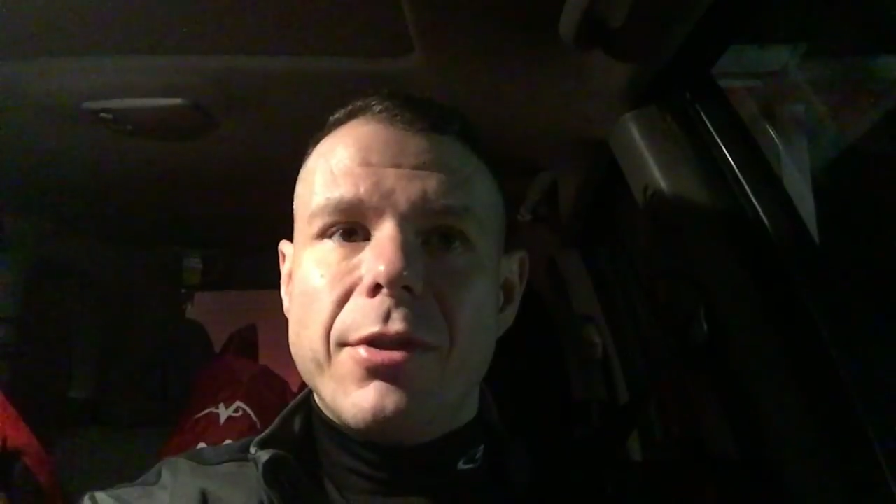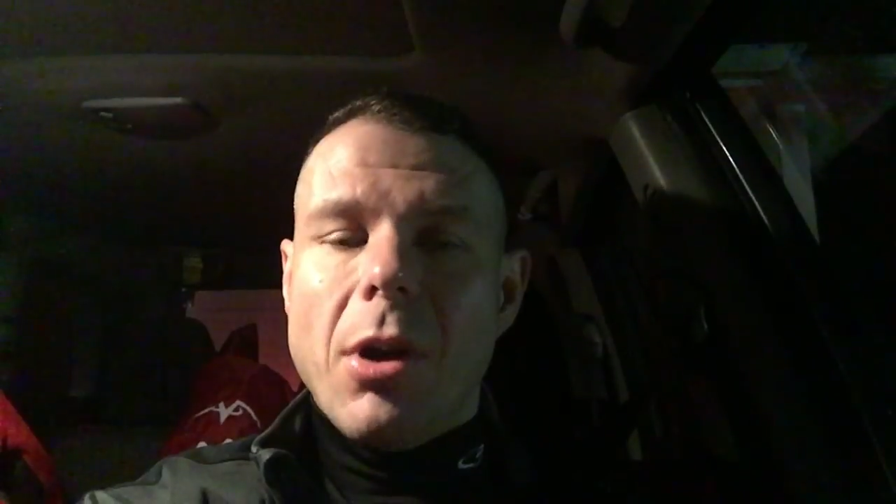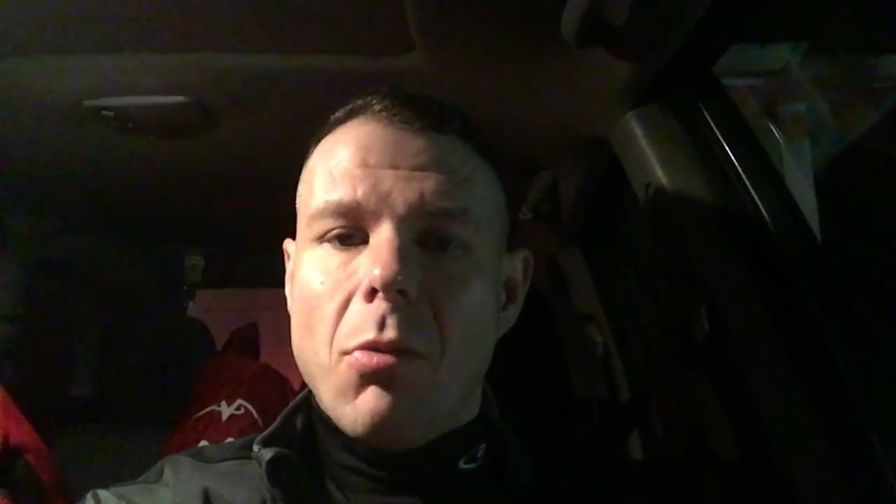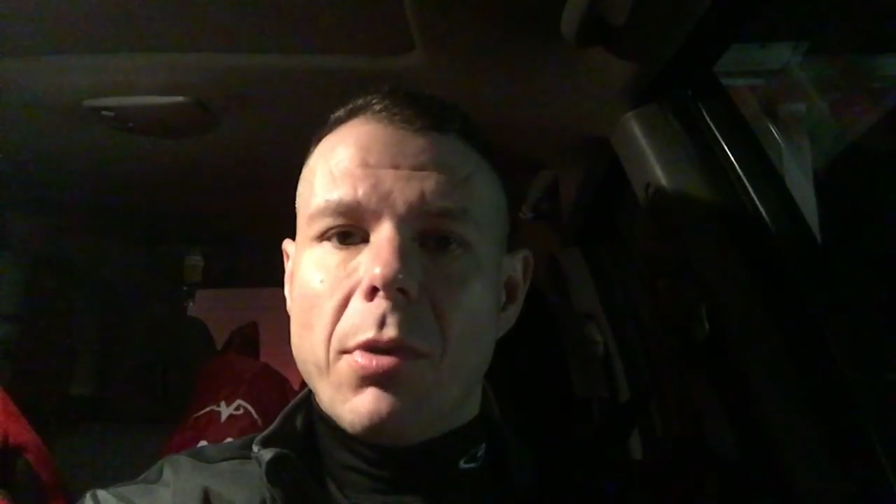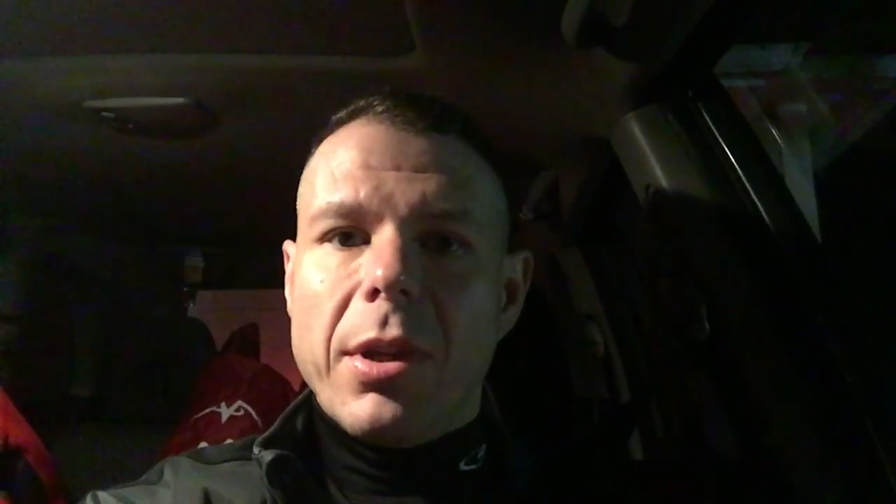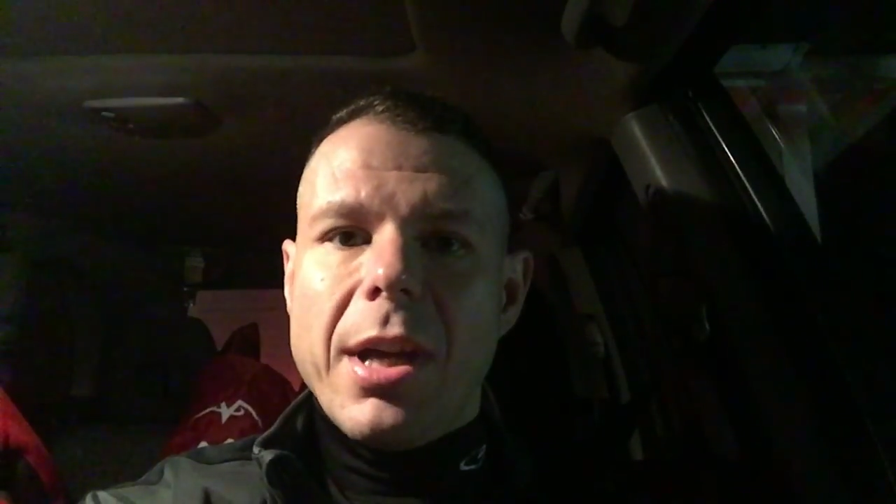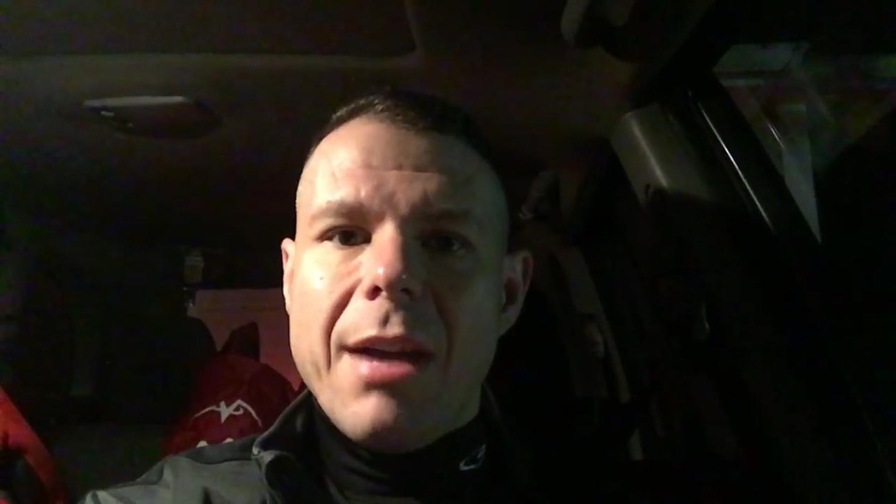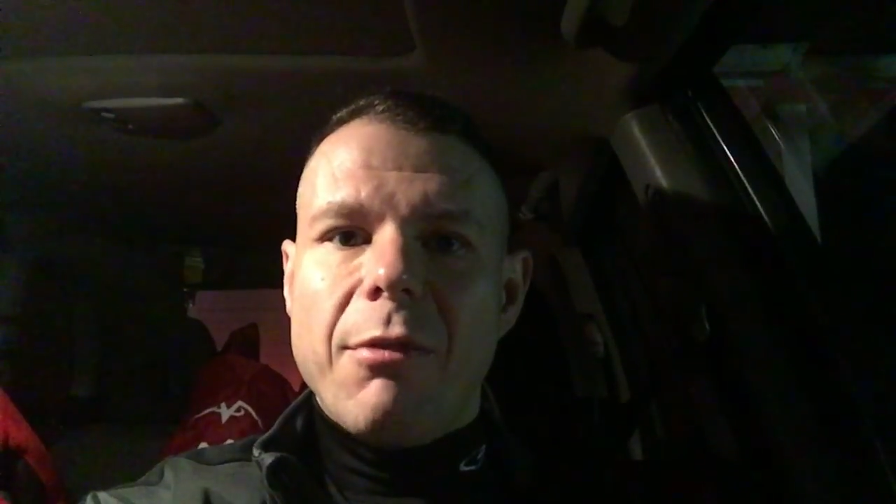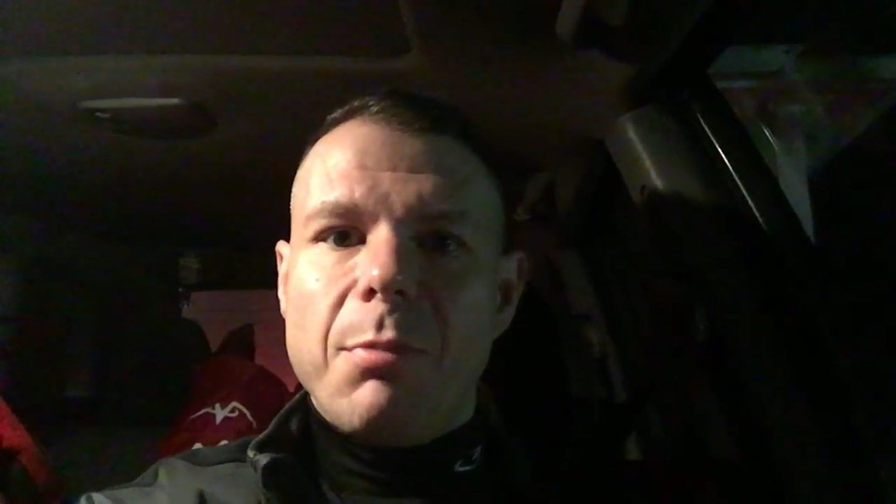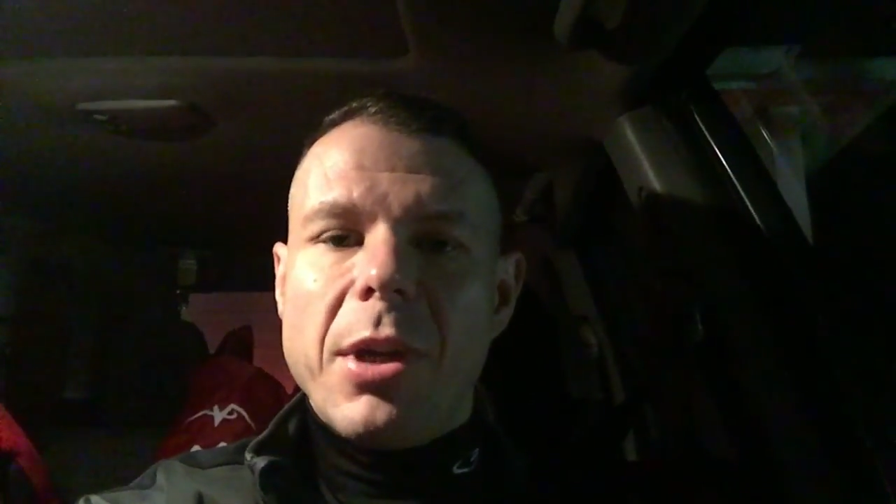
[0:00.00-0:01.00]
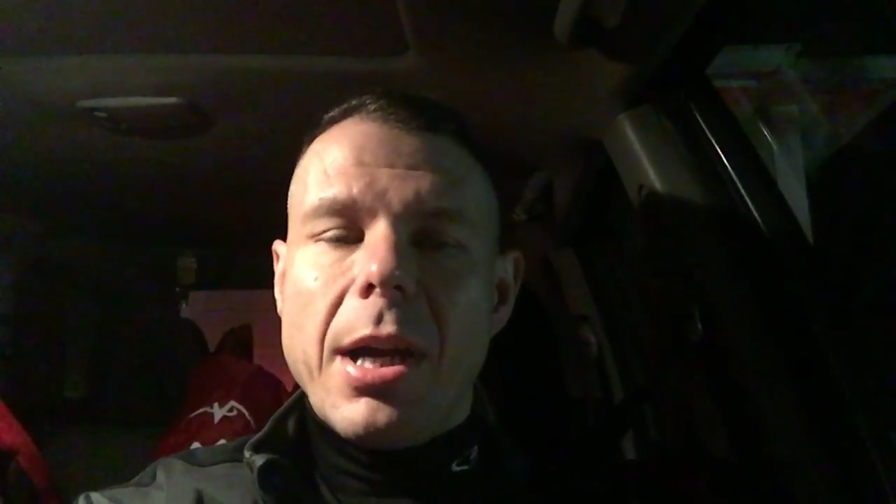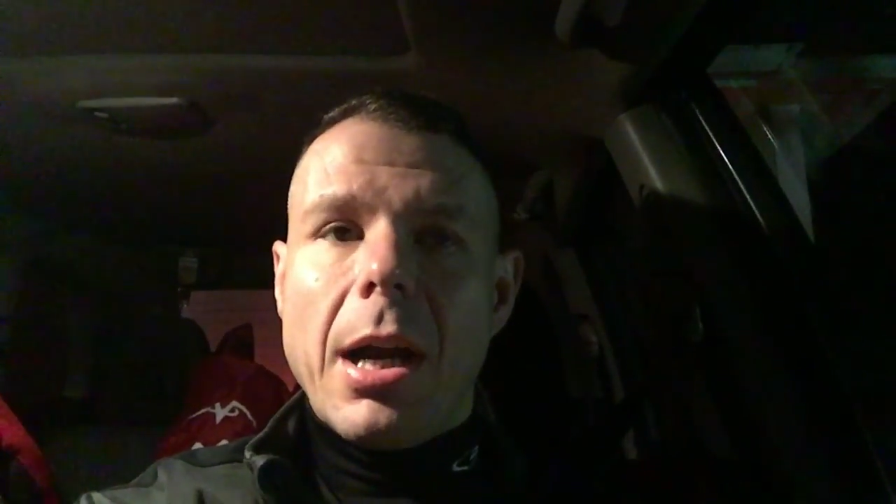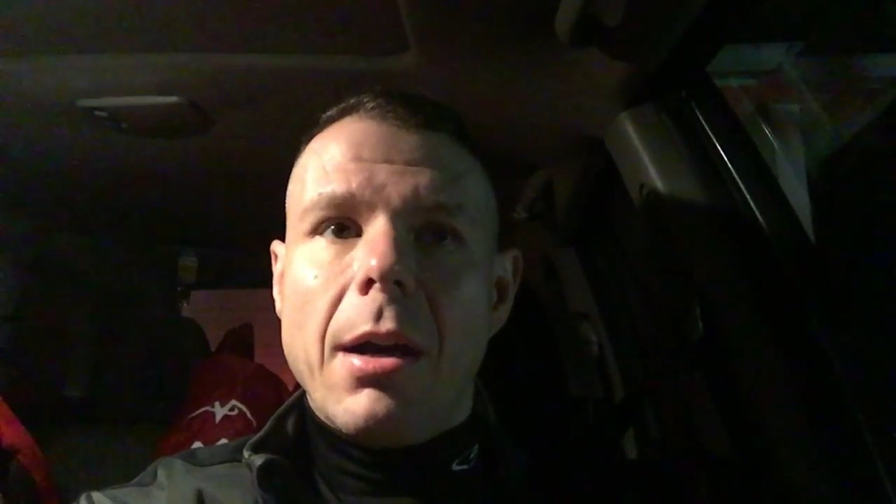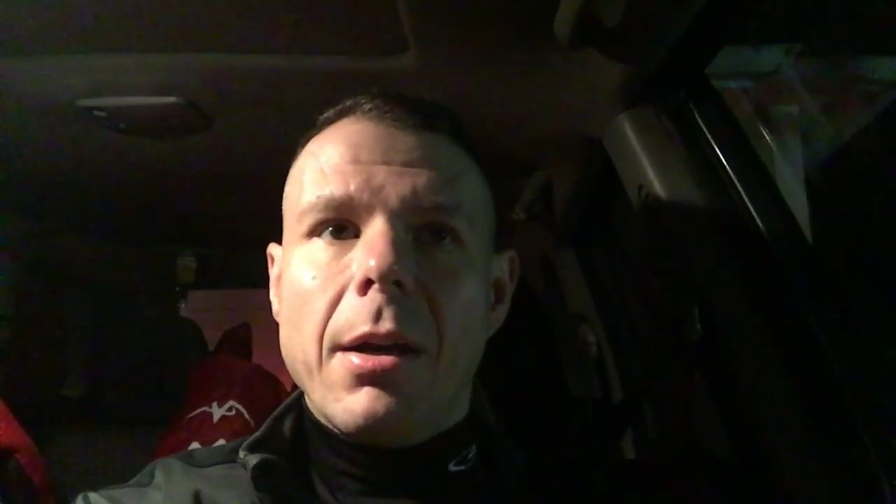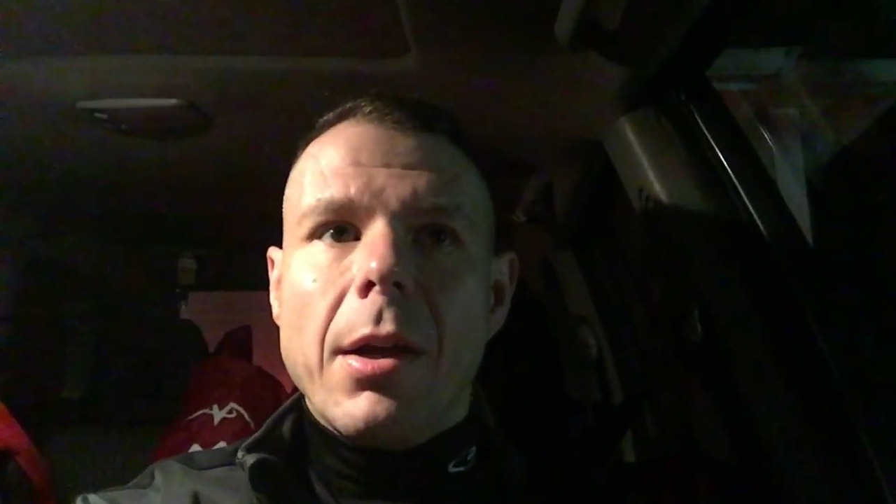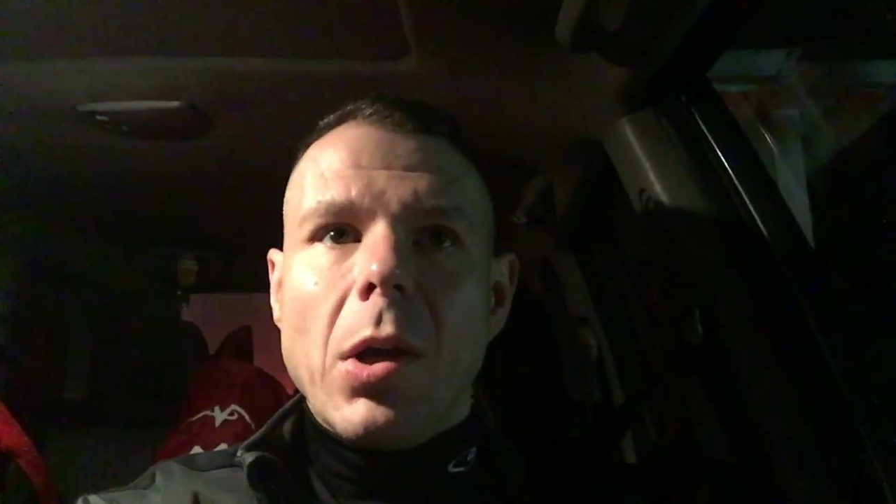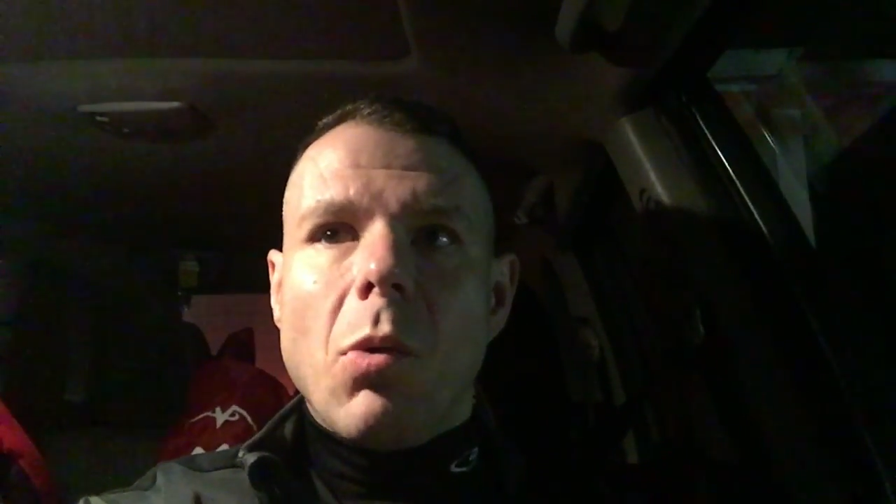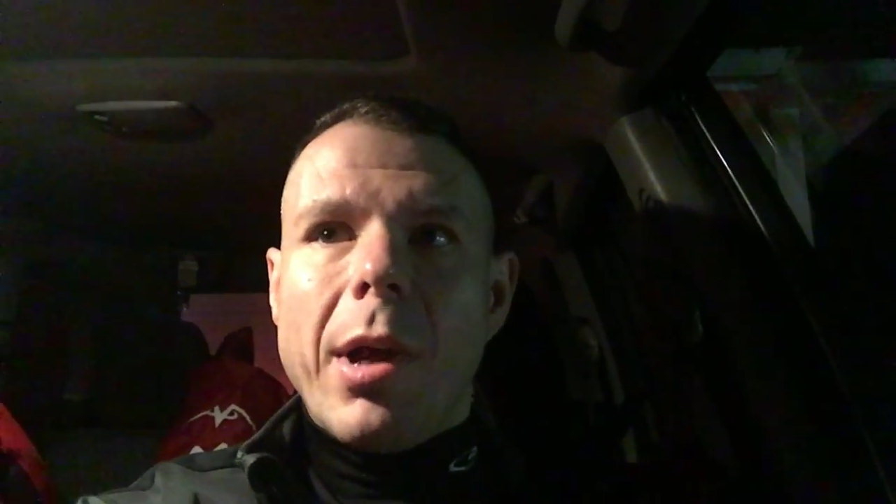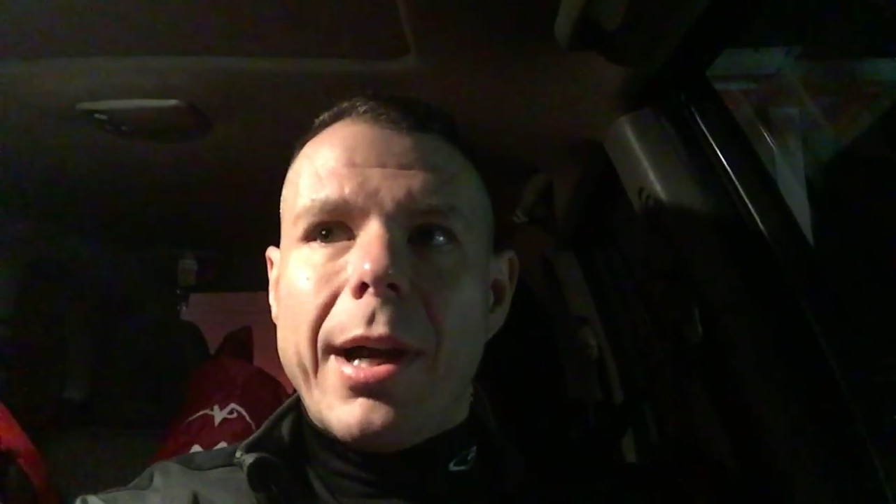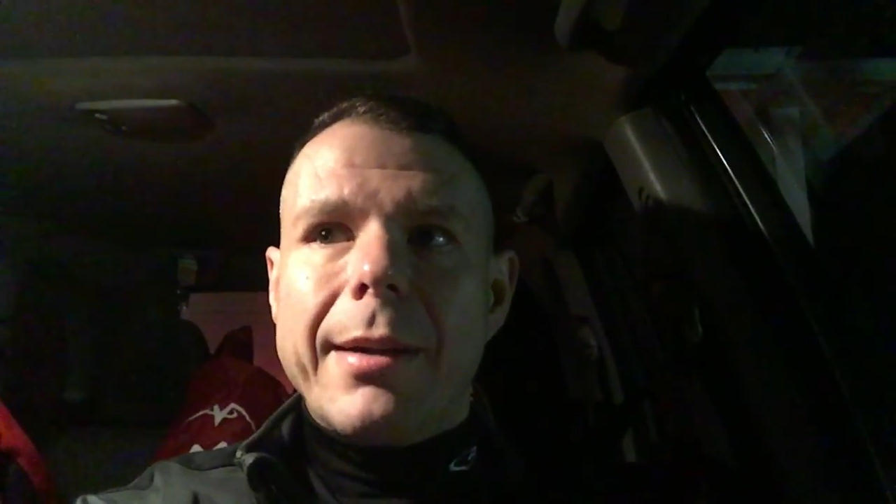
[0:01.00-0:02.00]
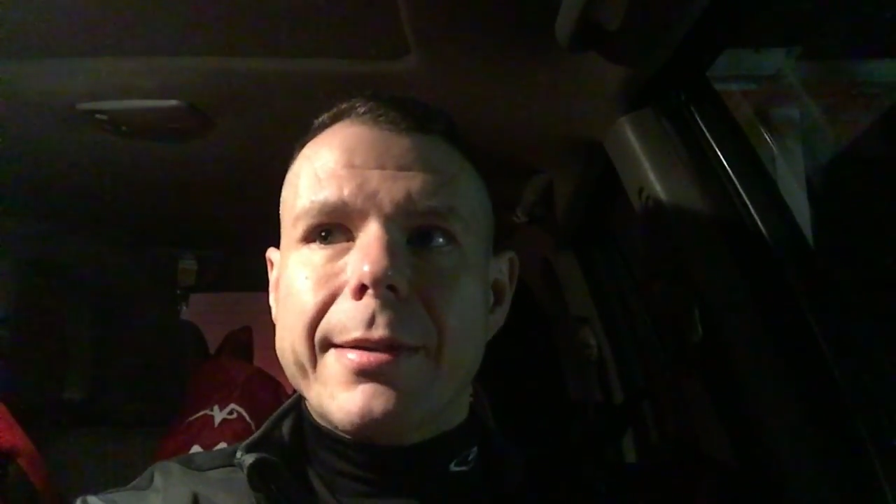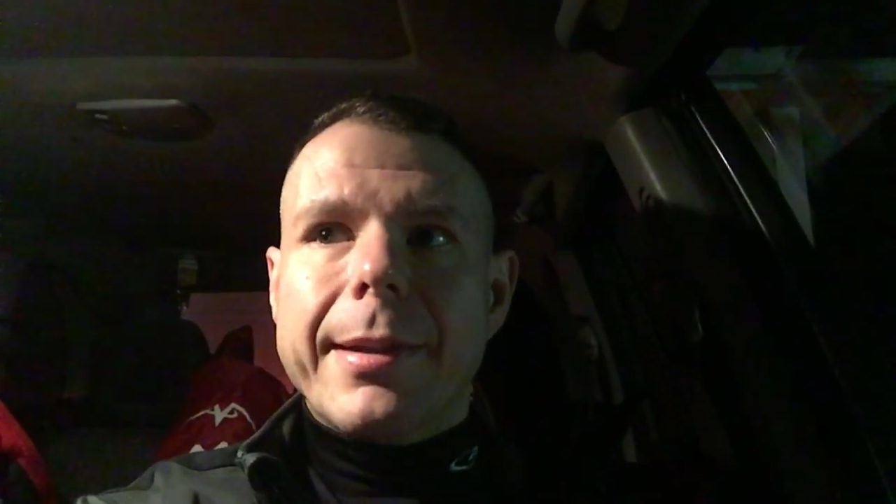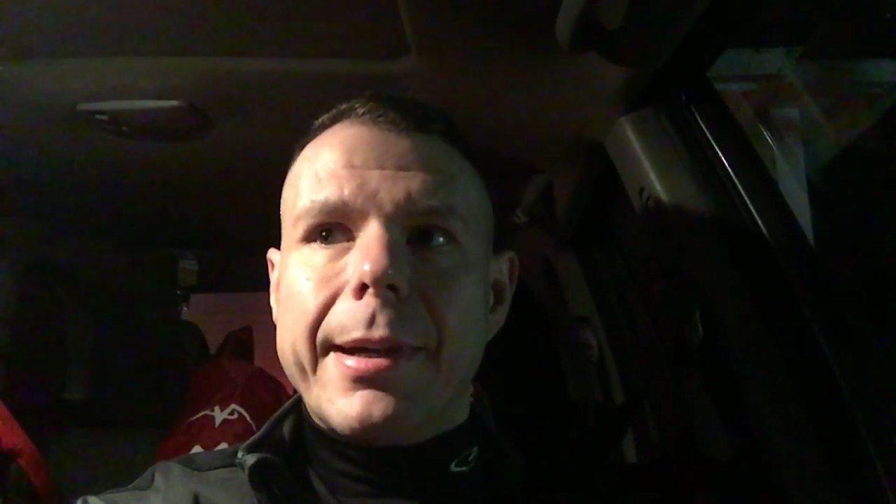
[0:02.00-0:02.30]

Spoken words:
Don't really have a PR. What else?